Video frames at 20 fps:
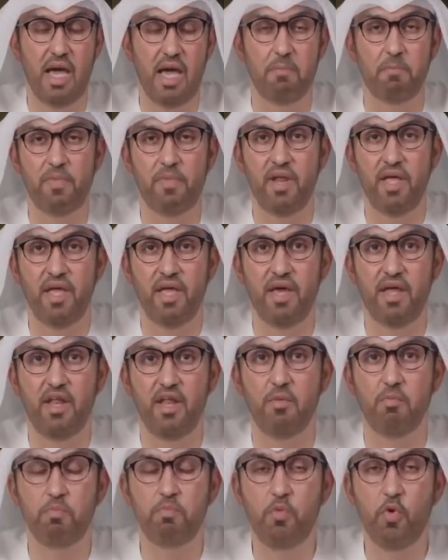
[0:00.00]
and play
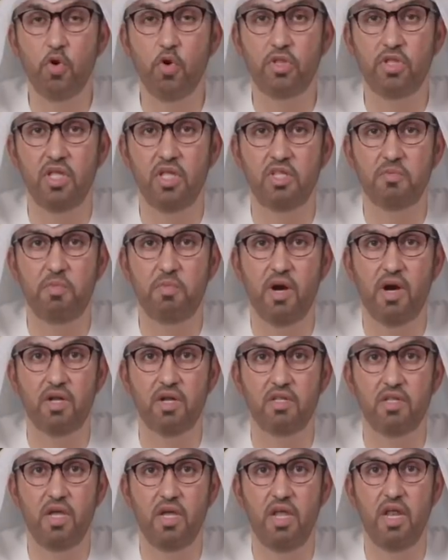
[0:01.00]
an important
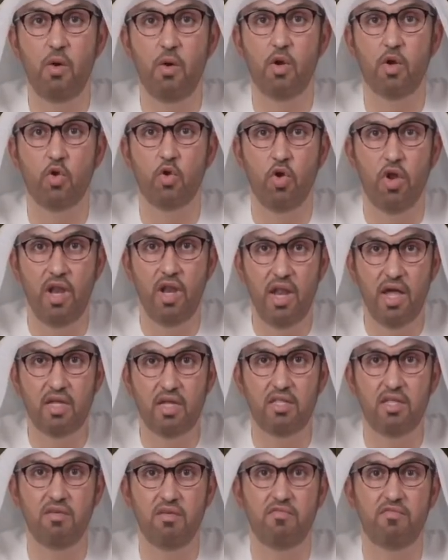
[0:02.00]
part in our
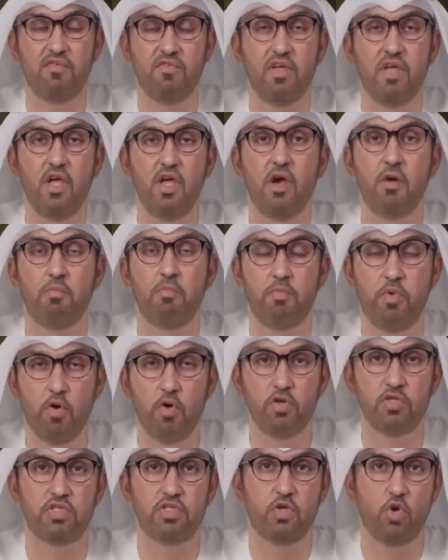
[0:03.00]
collective
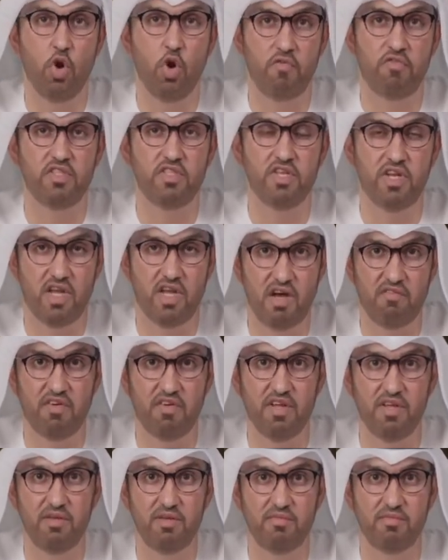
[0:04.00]
post-COVID
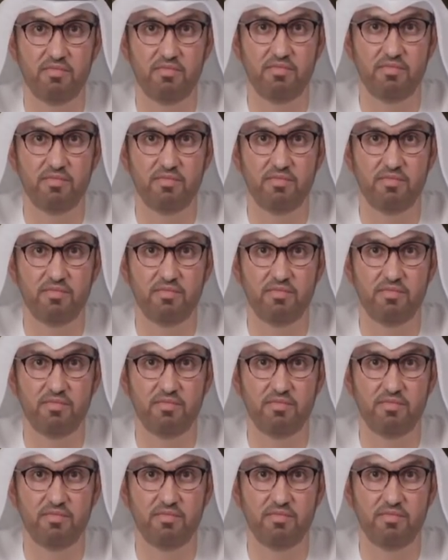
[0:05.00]
recovery.